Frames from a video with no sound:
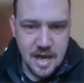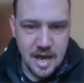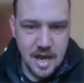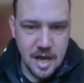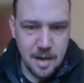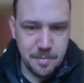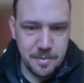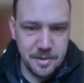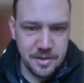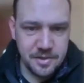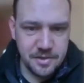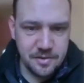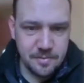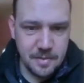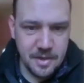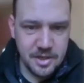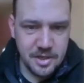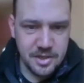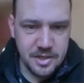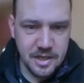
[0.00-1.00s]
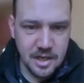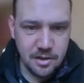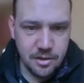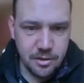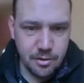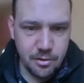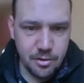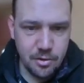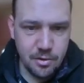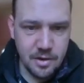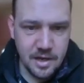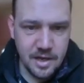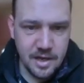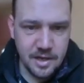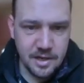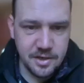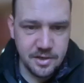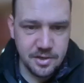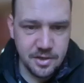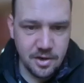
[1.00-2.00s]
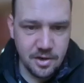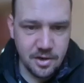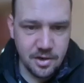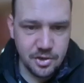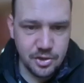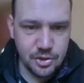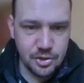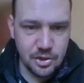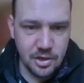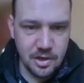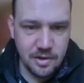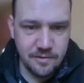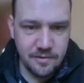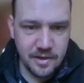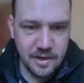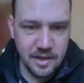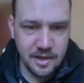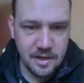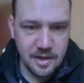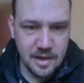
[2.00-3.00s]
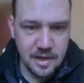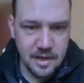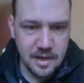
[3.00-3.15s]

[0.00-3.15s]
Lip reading: Appins have managed to get through and are driving